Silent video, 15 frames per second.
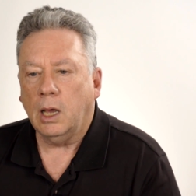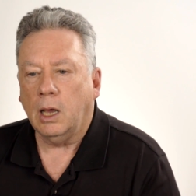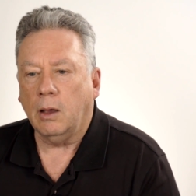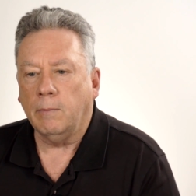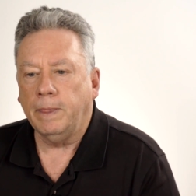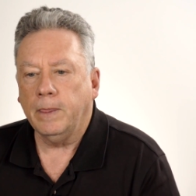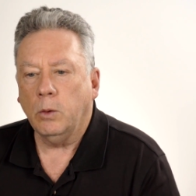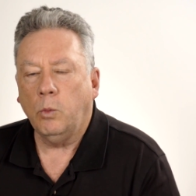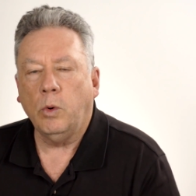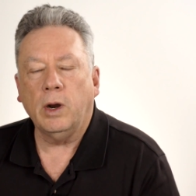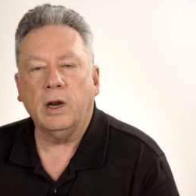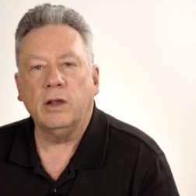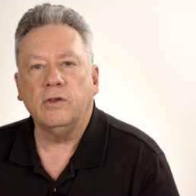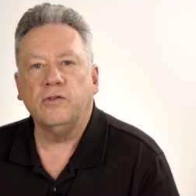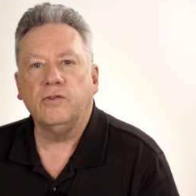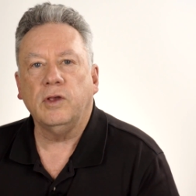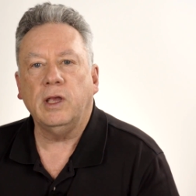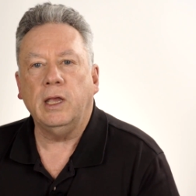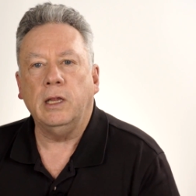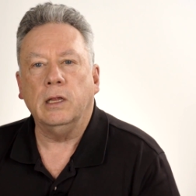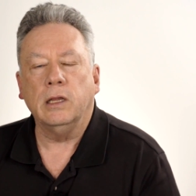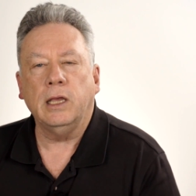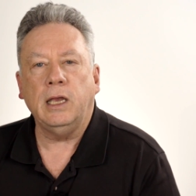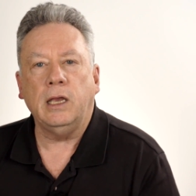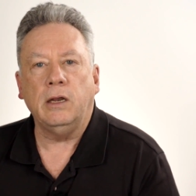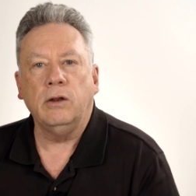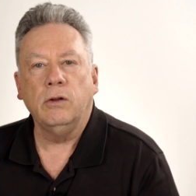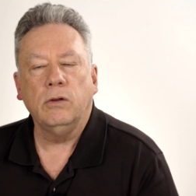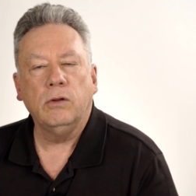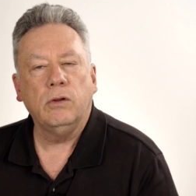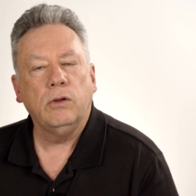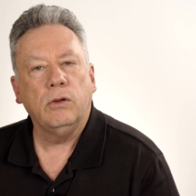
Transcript: Um, whereas in Lean,